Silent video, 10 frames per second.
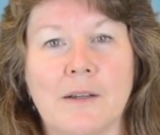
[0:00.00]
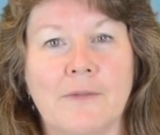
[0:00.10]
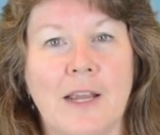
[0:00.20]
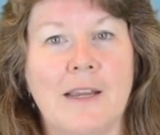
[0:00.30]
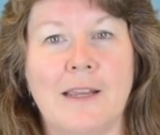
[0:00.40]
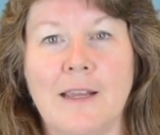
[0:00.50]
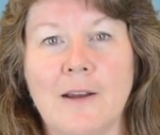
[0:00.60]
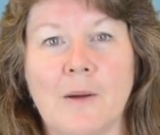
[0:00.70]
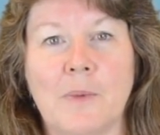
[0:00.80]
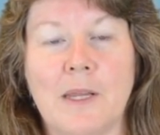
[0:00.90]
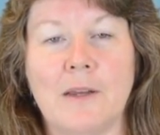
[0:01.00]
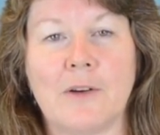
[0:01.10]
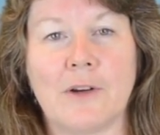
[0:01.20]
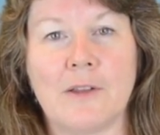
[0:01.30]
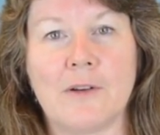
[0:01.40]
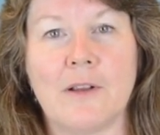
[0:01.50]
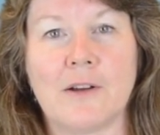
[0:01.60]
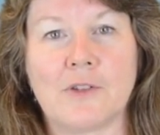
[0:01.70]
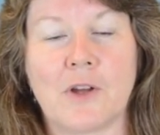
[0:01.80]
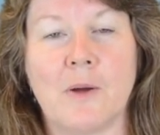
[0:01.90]
of any ERP or other
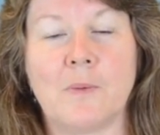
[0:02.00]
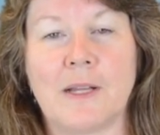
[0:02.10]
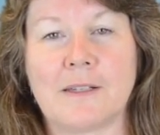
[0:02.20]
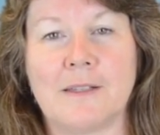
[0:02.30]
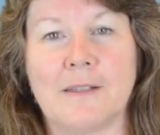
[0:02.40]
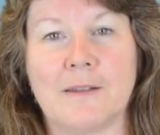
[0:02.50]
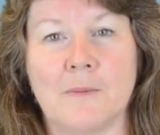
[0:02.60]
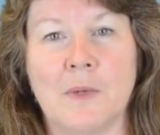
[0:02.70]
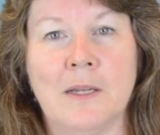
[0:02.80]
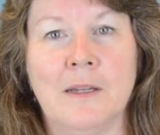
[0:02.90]
large complex system.